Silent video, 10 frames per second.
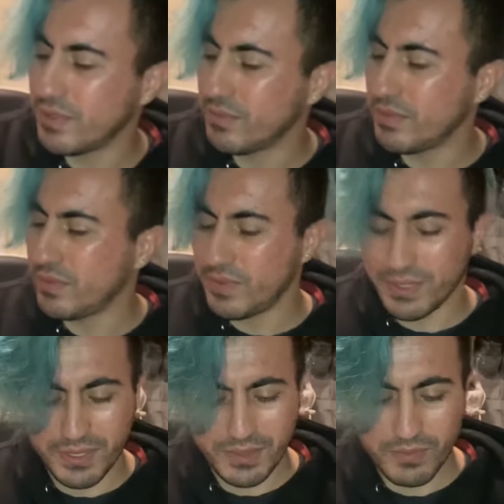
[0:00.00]
are real
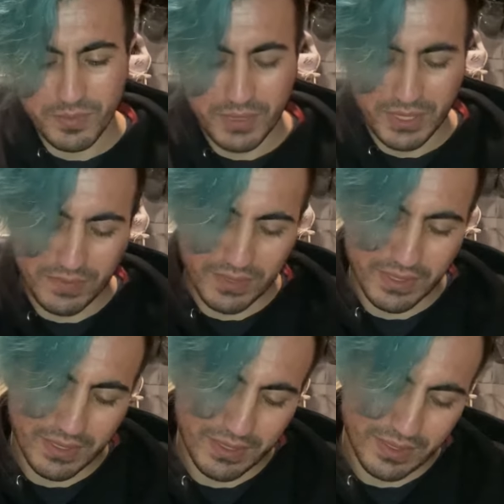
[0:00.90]
fucking One Piece
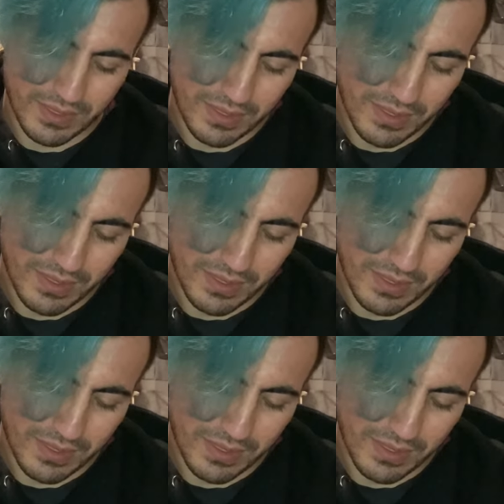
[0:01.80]
fans.